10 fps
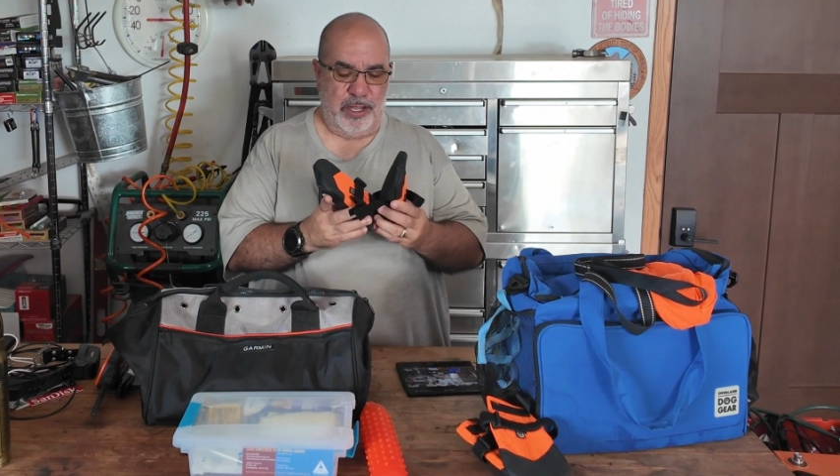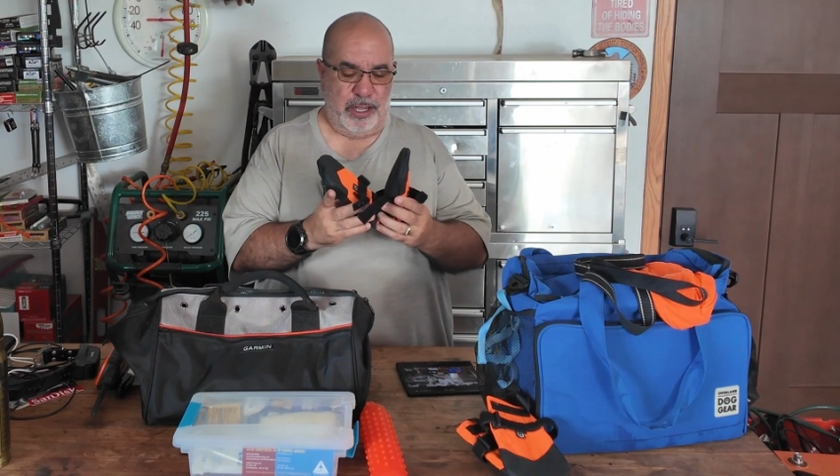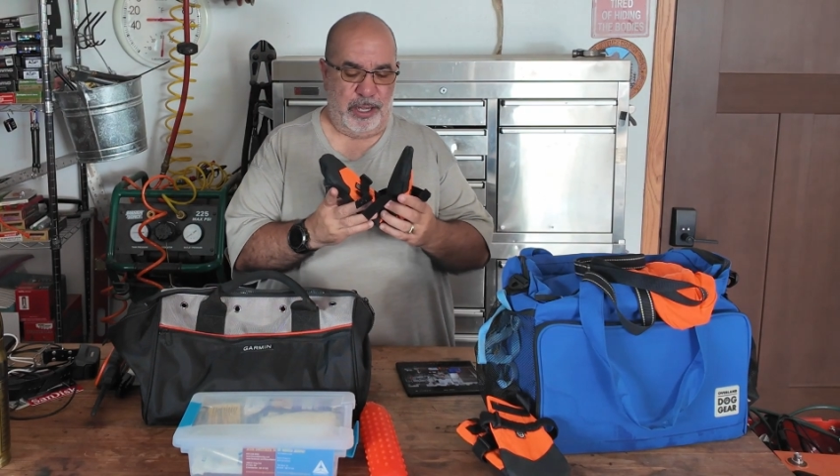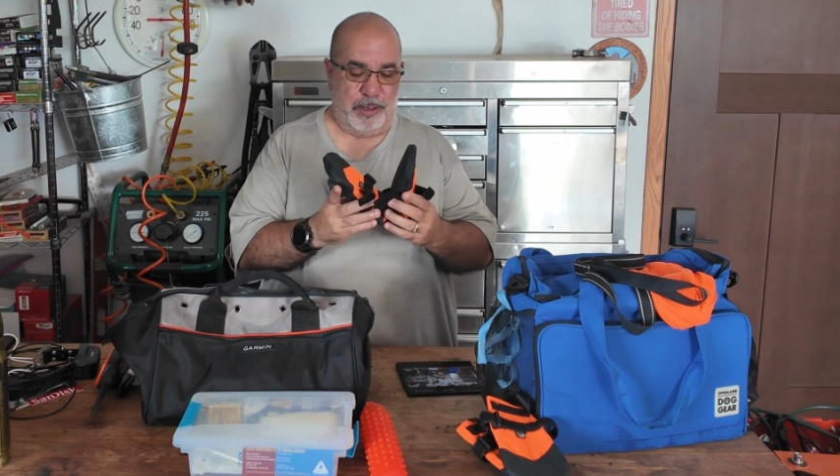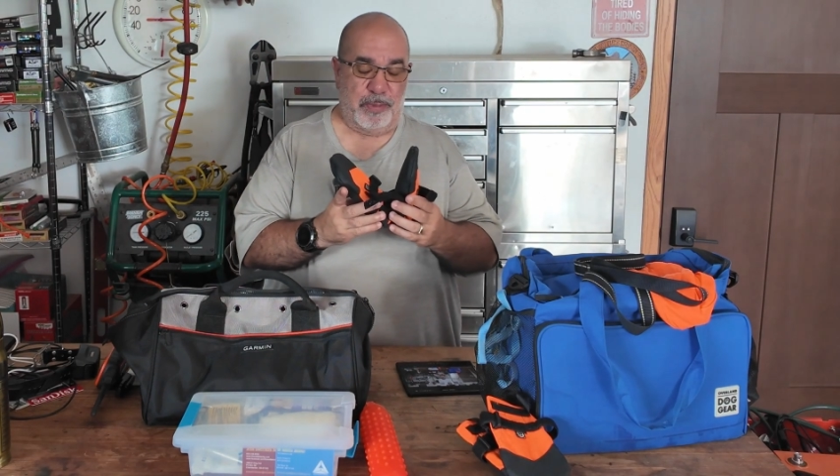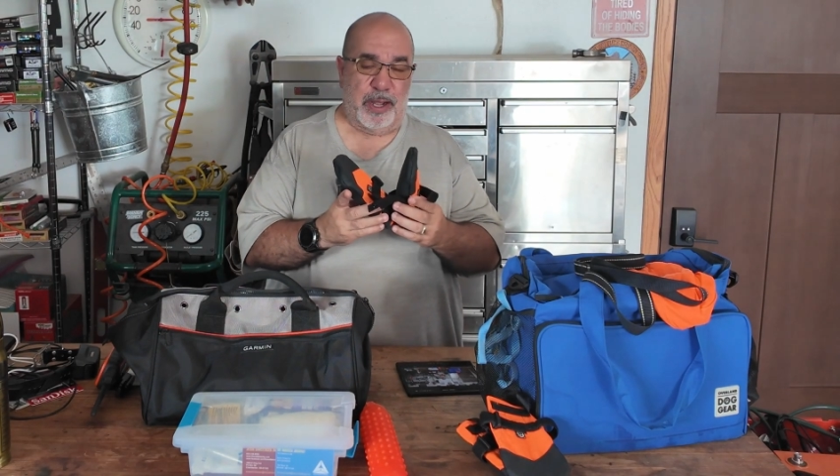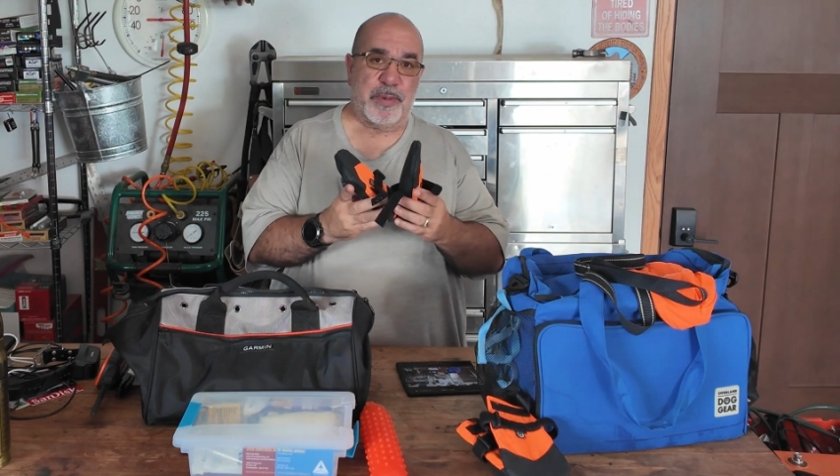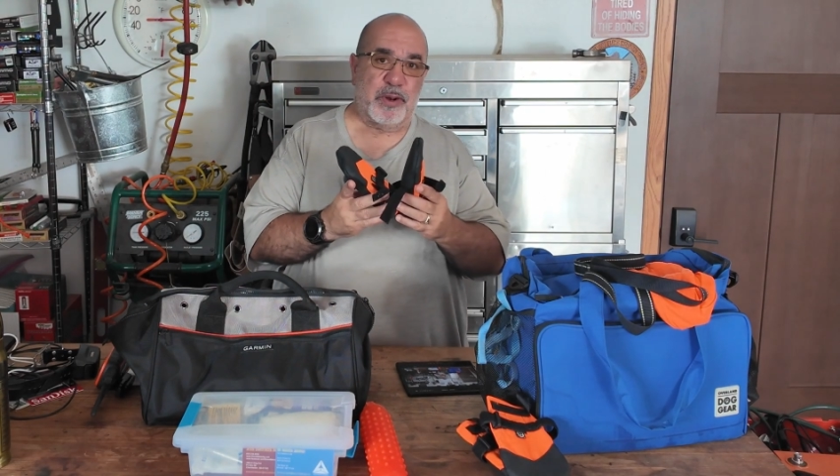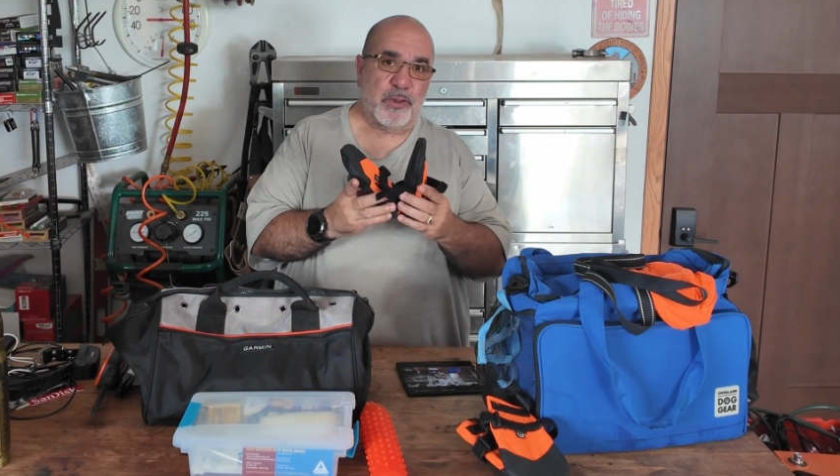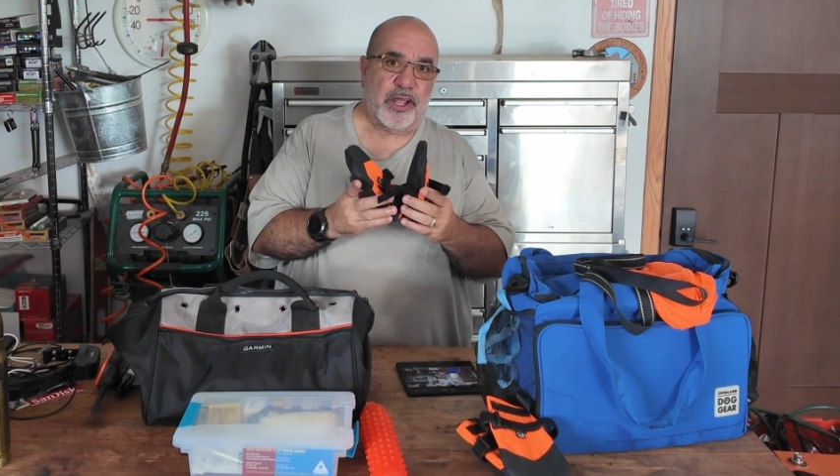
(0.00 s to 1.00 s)
I'm
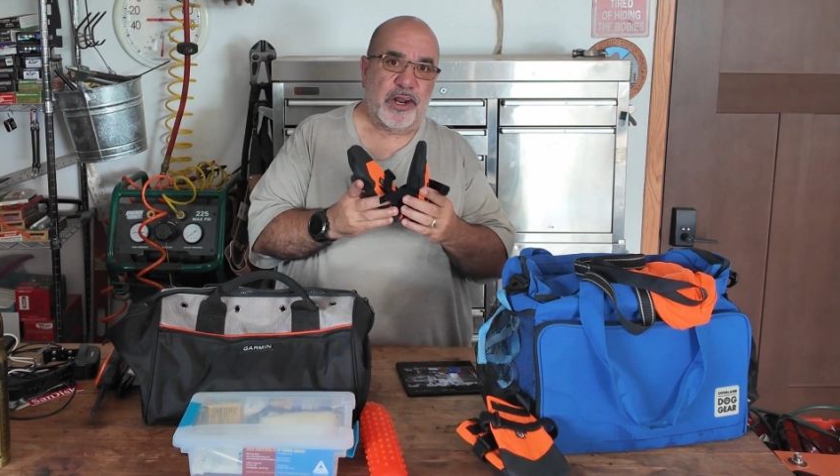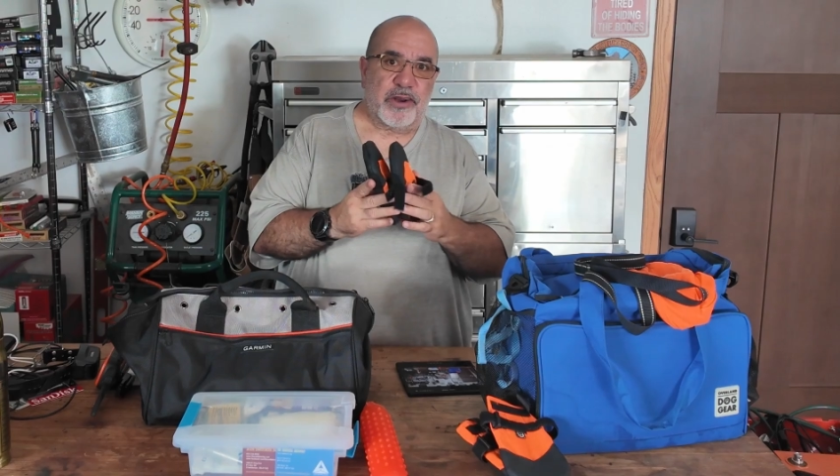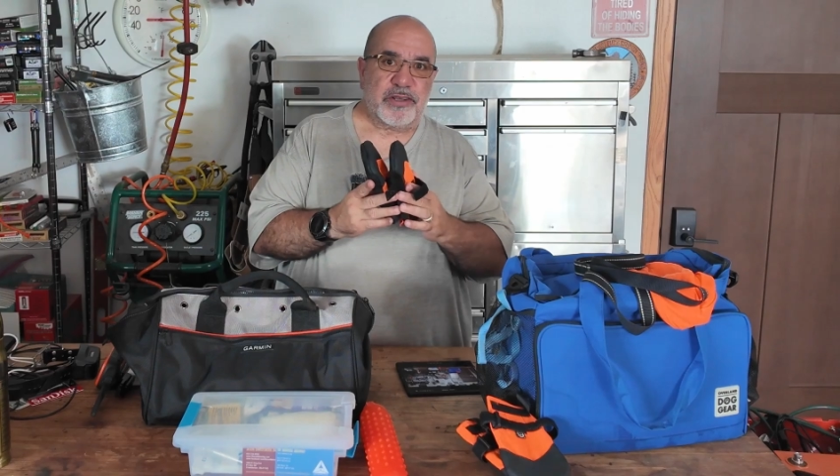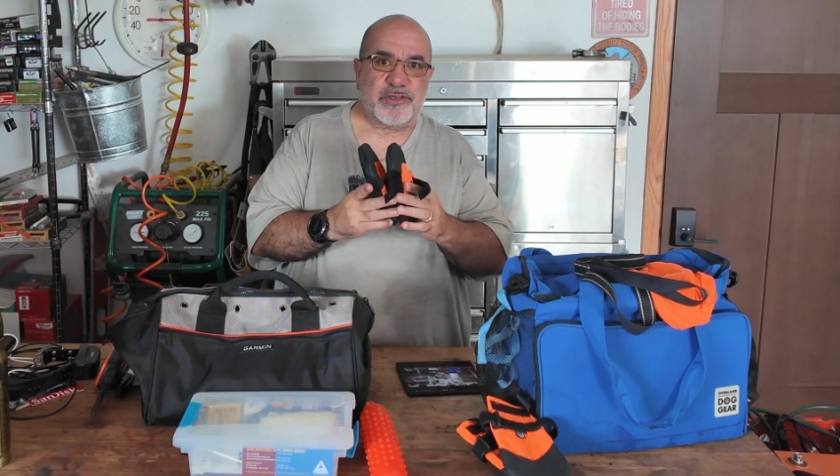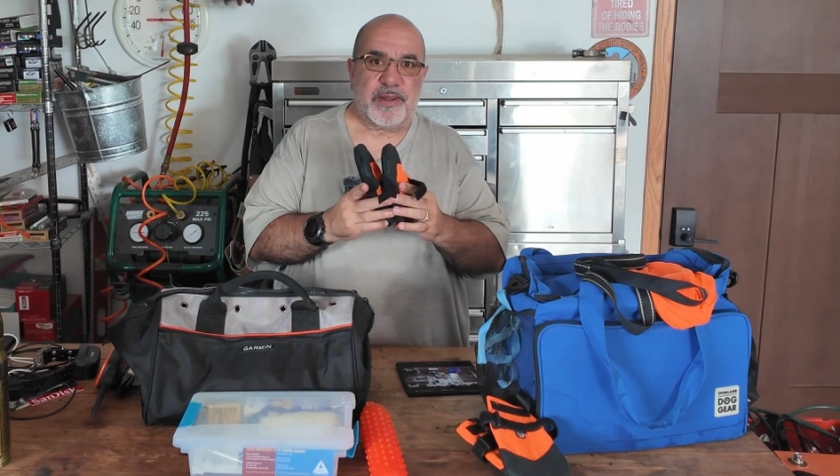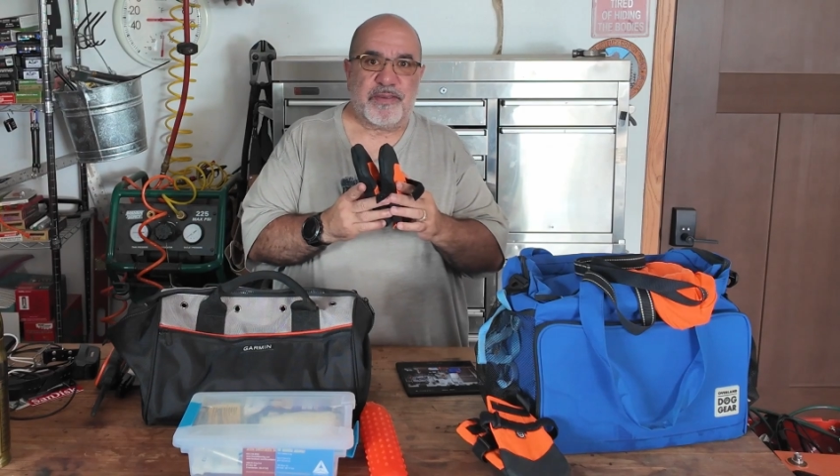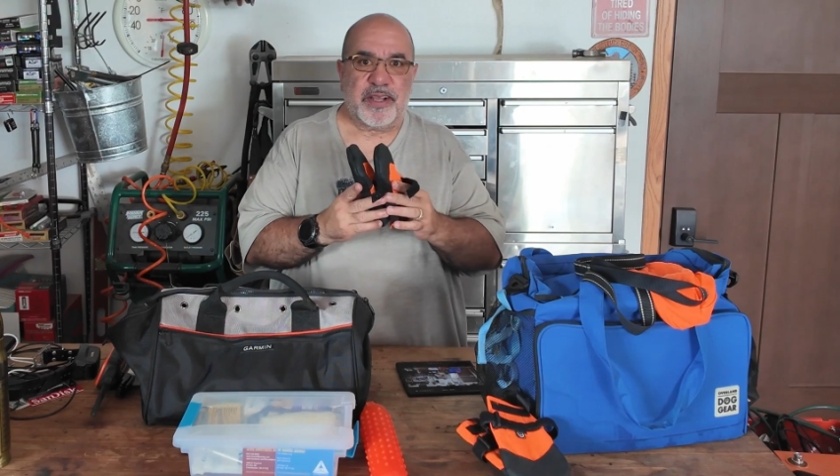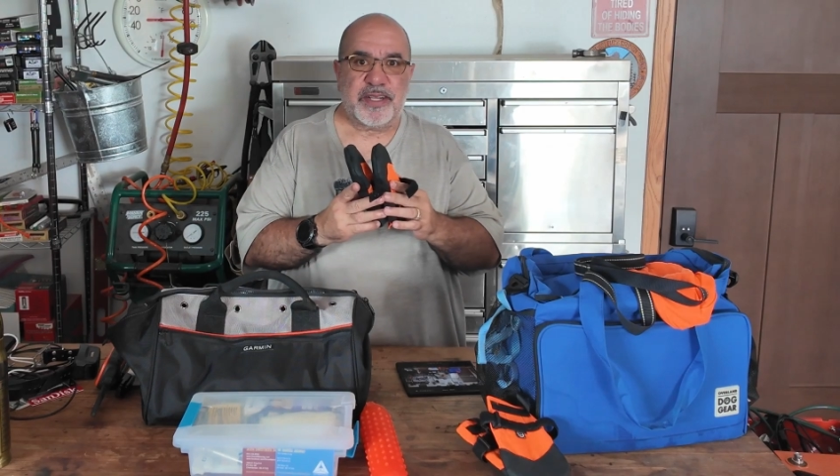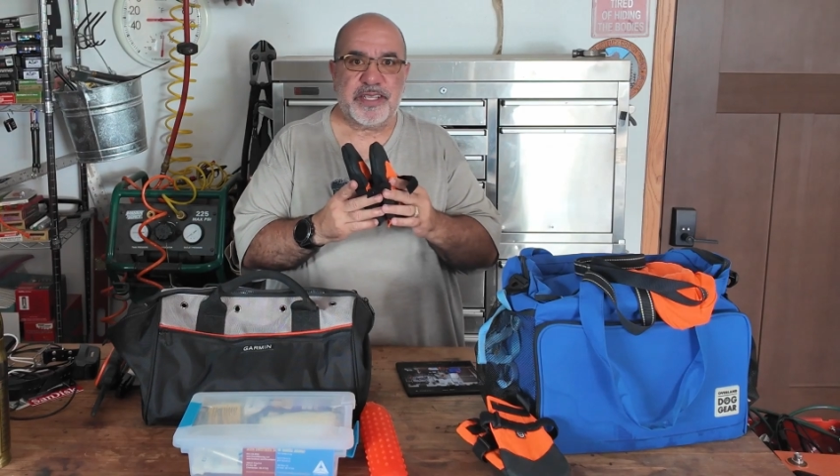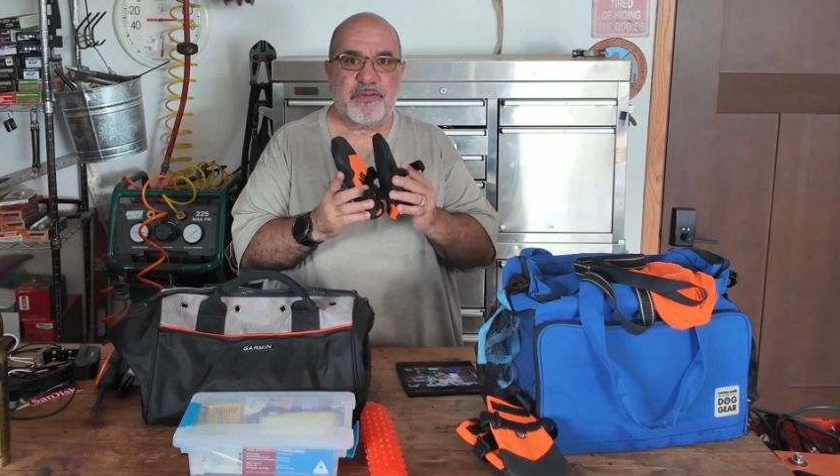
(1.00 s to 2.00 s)
an old hunter, so I've
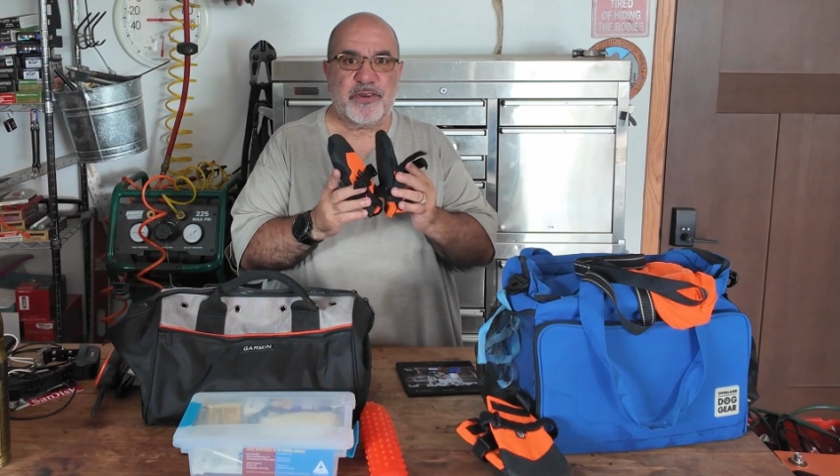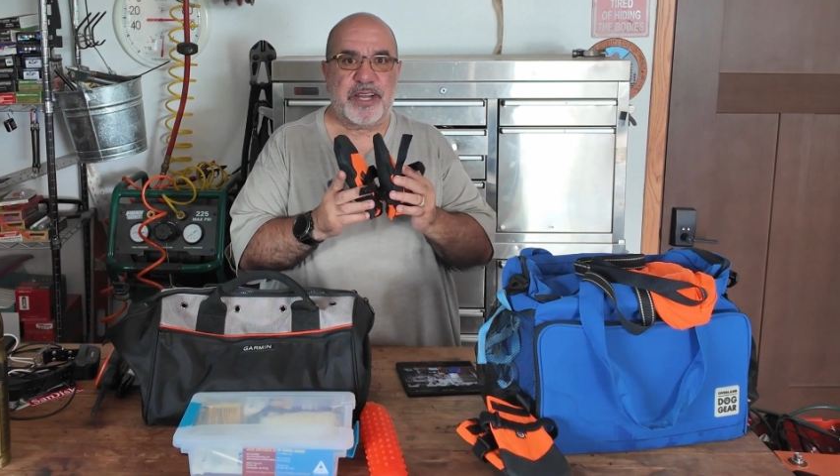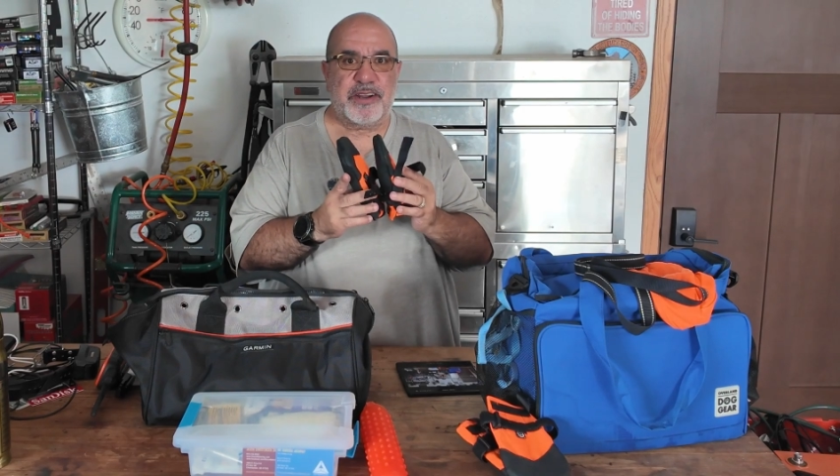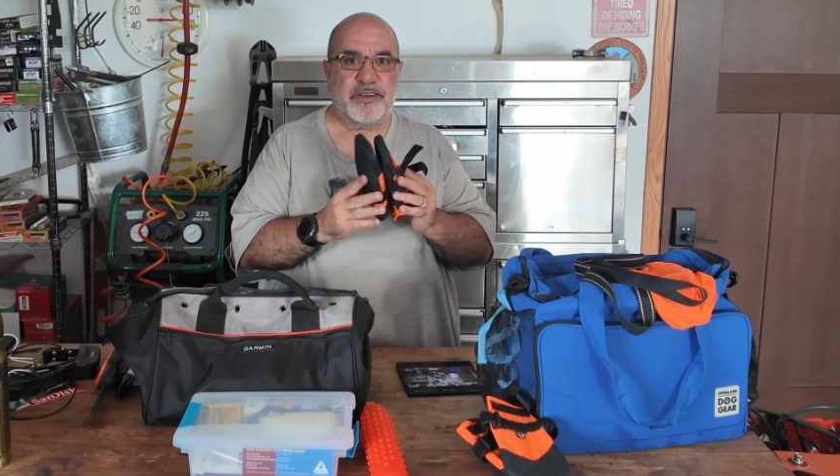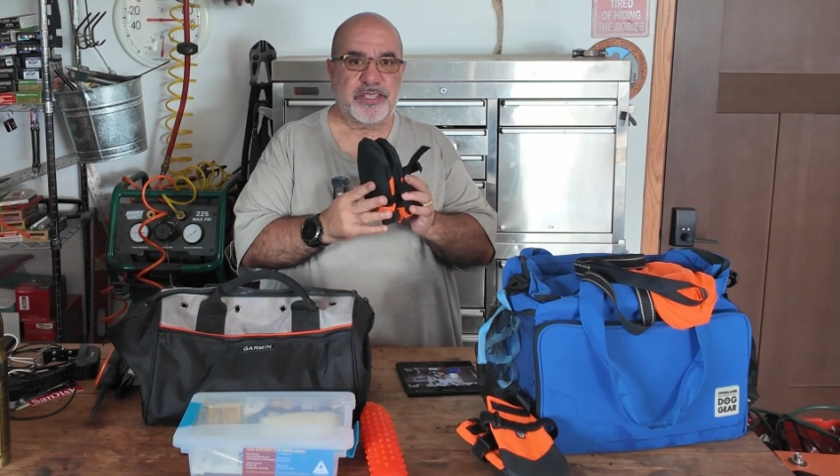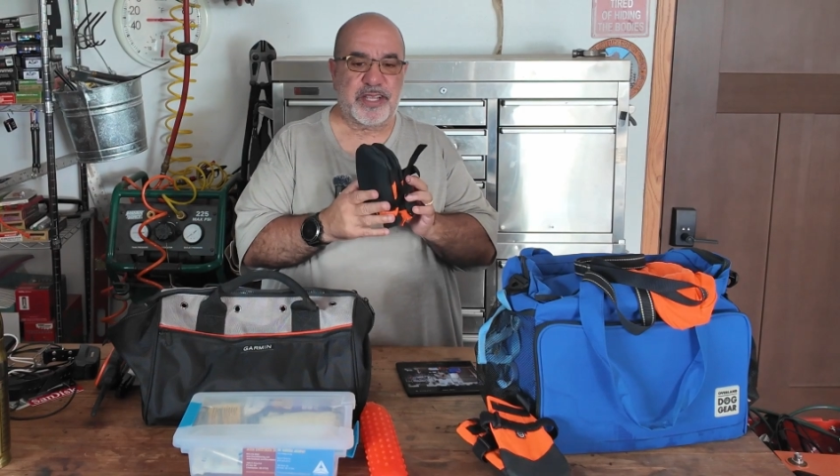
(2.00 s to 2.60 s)
hunted for years,